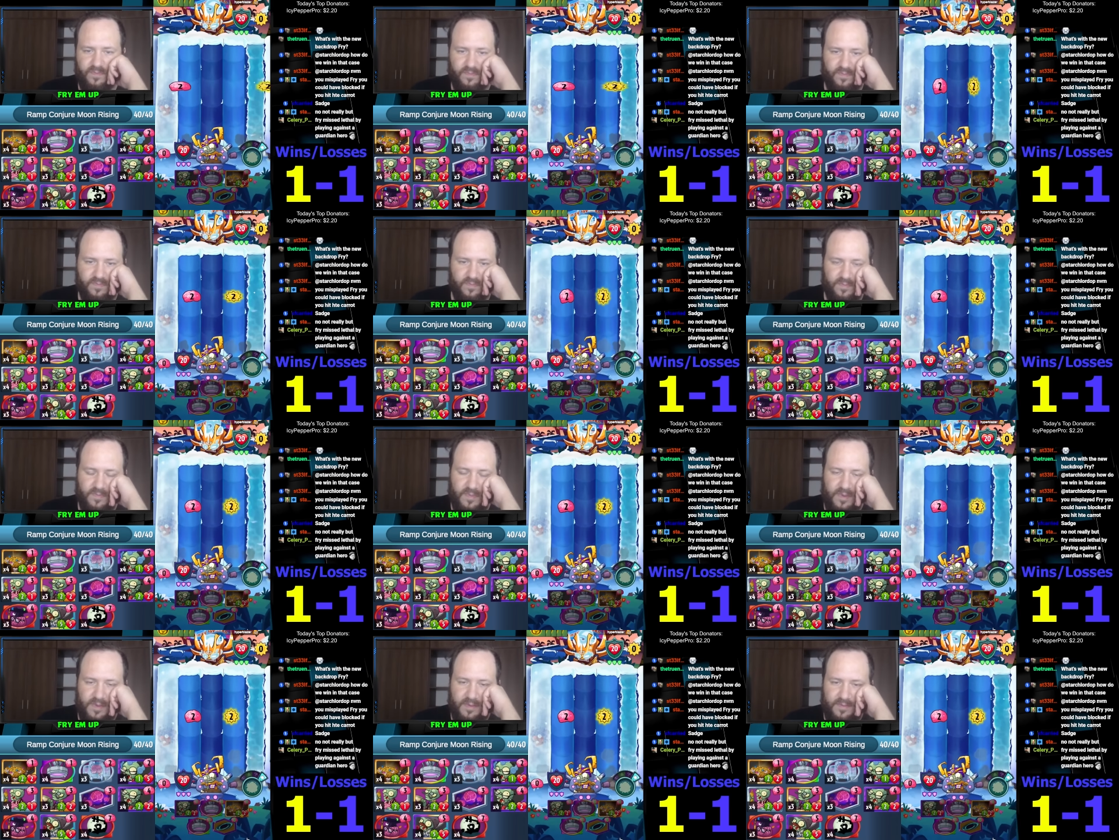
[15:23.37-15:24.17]

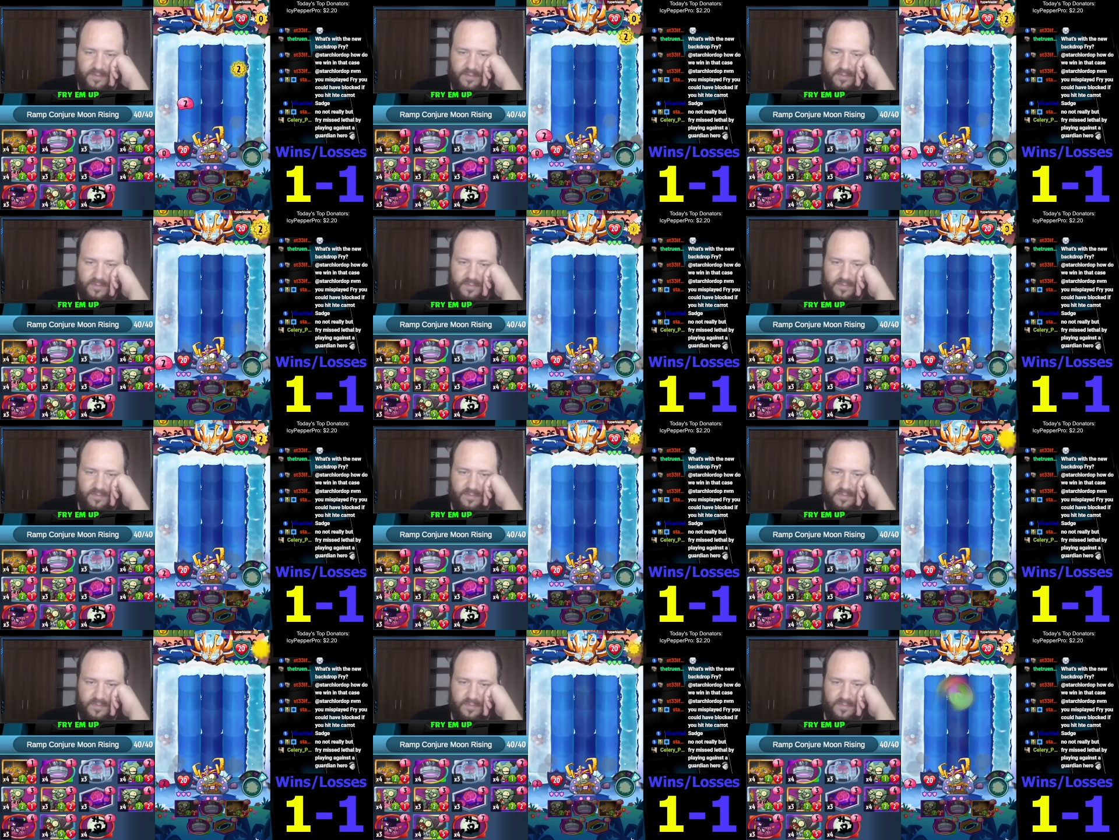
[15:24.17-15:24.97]

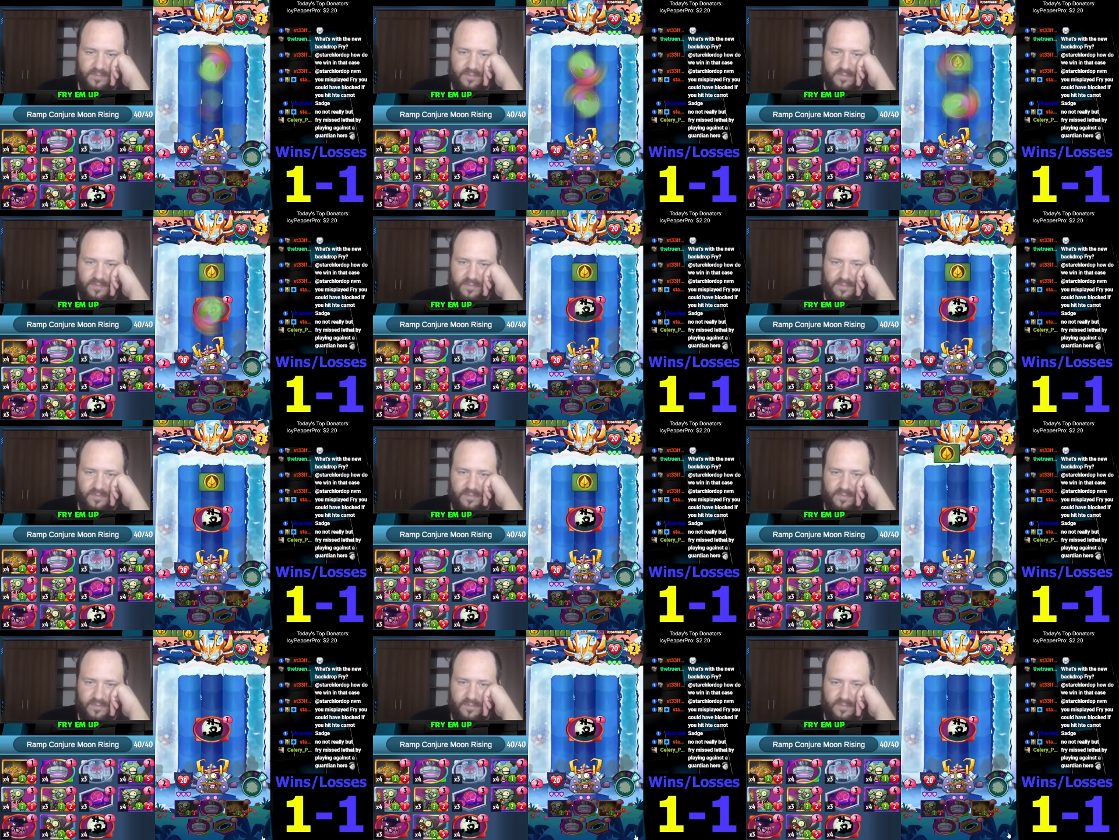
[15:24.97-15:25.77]

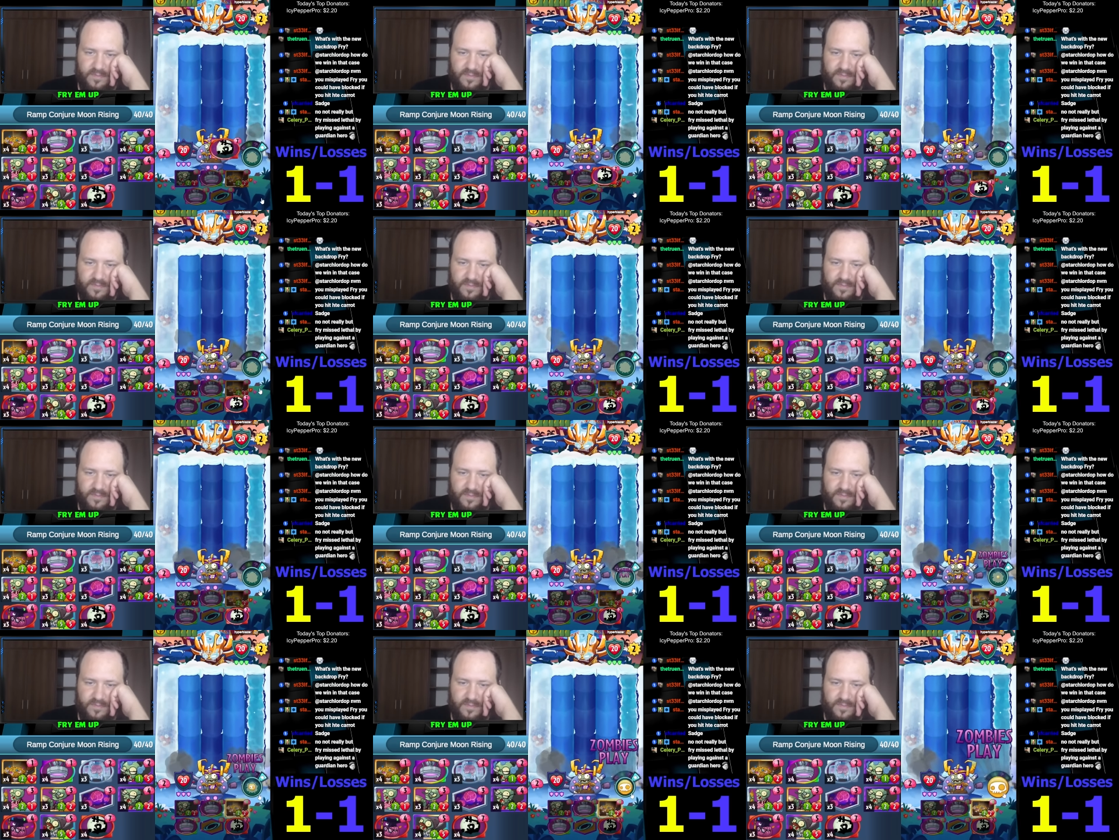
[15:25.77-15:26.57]

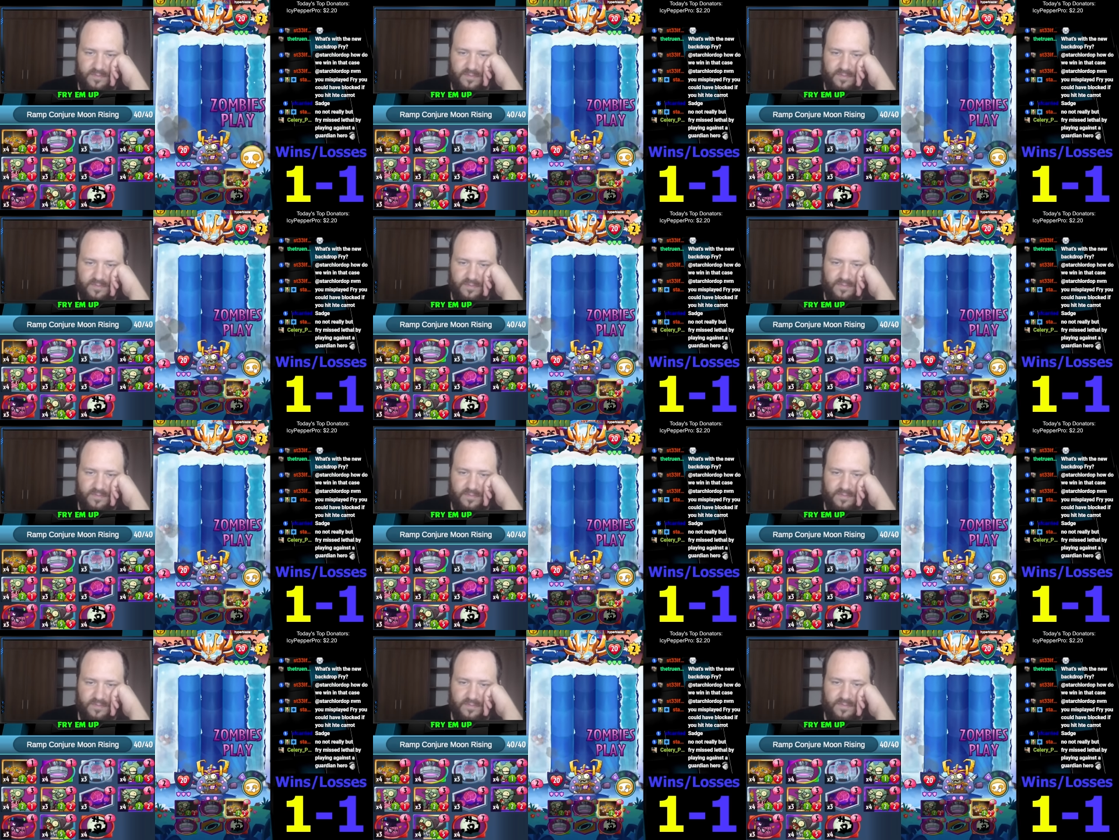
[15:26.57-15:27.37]

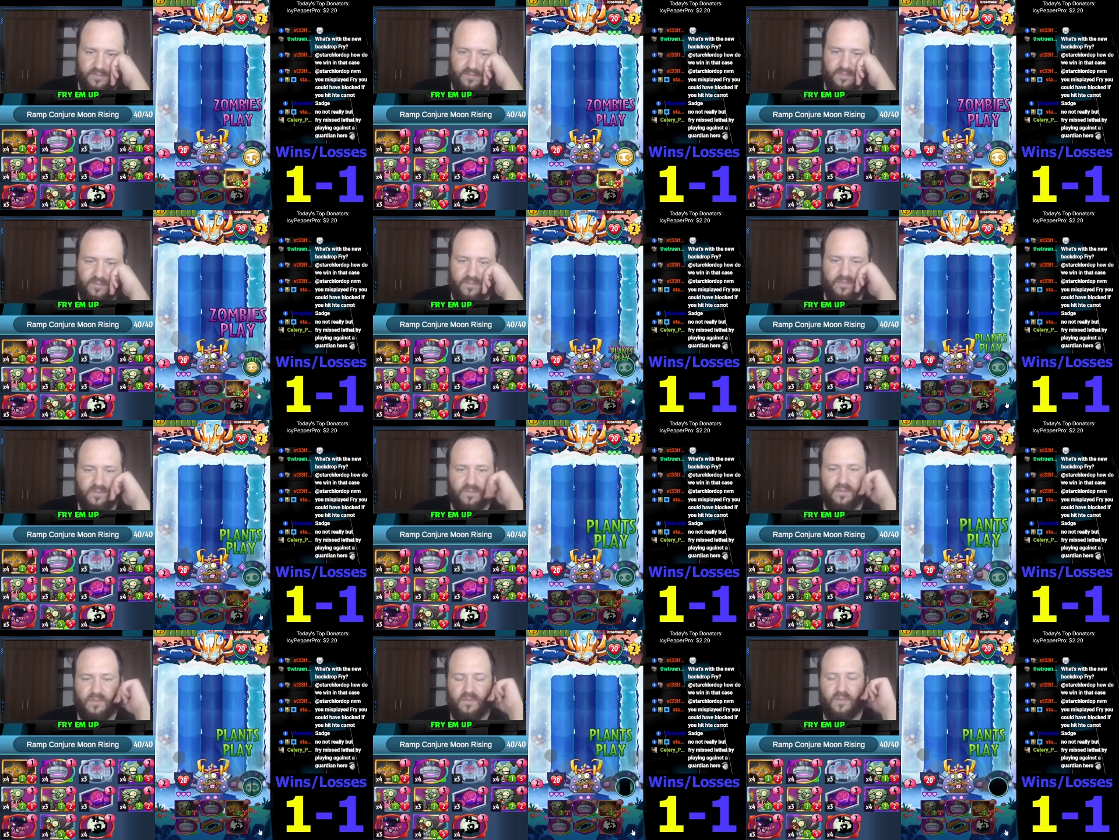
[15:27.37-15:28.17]

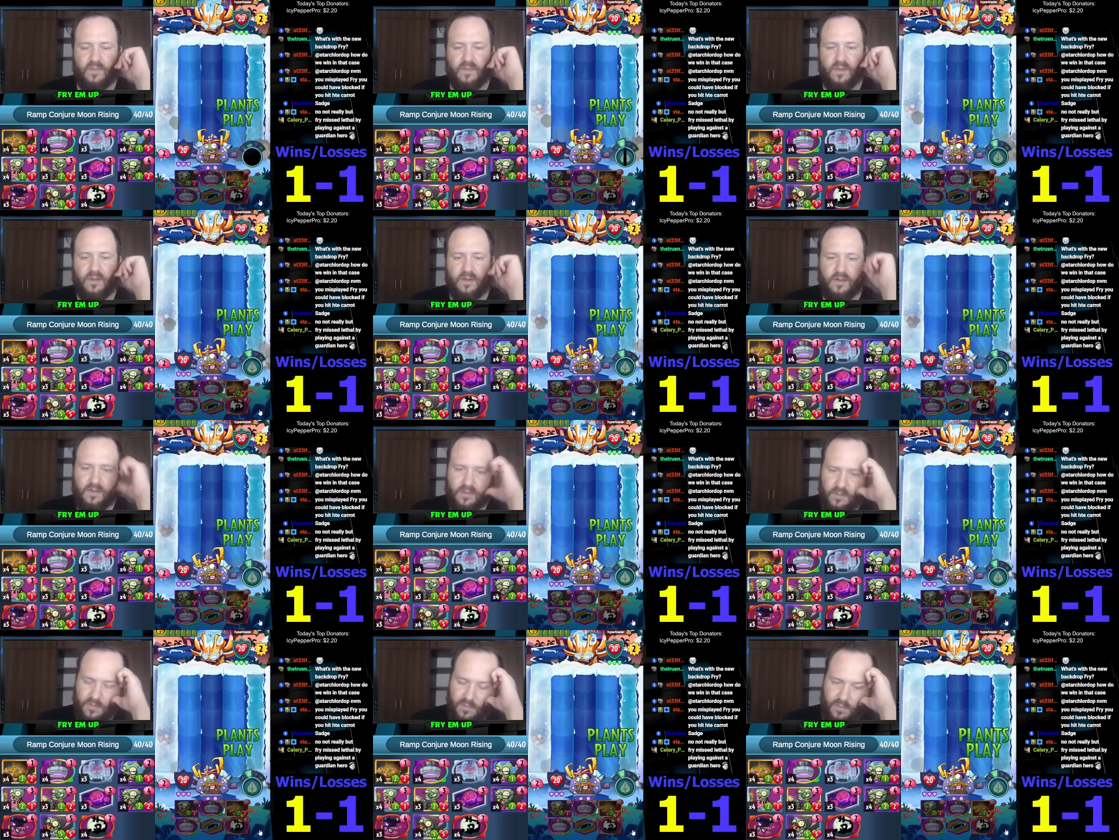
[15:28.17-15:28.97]

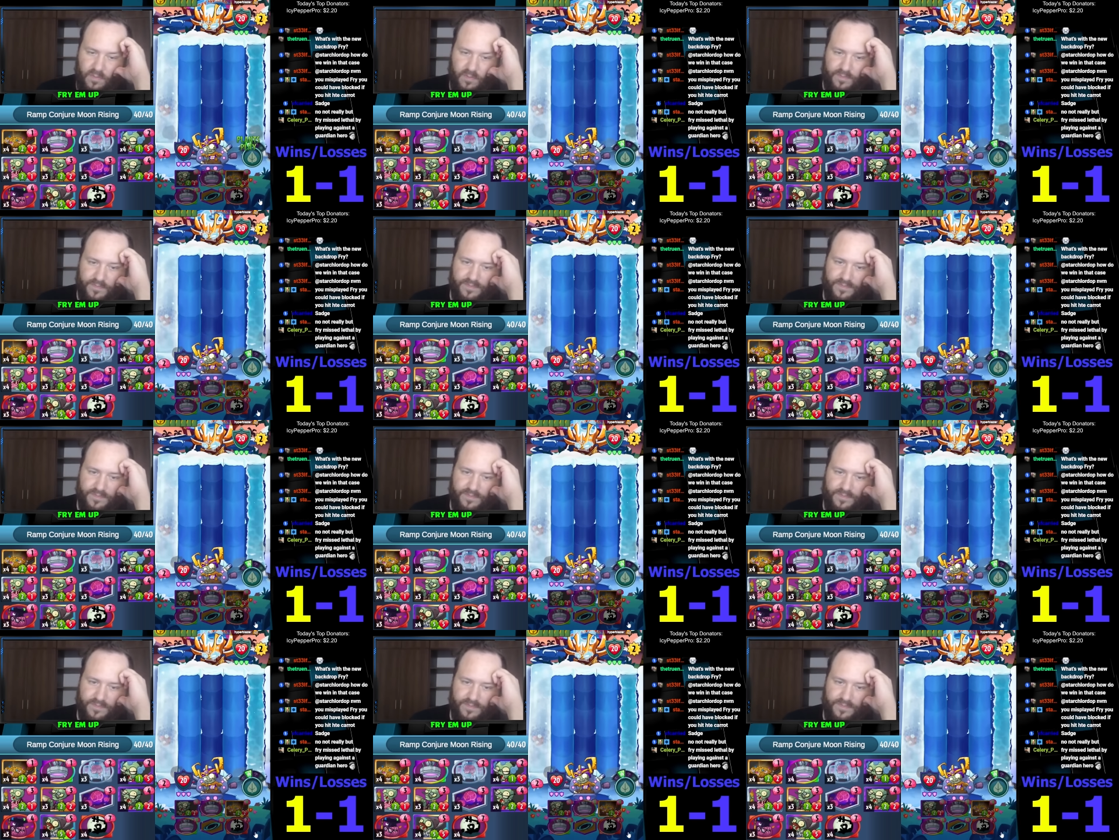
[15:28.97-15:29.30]
Nobody speaks.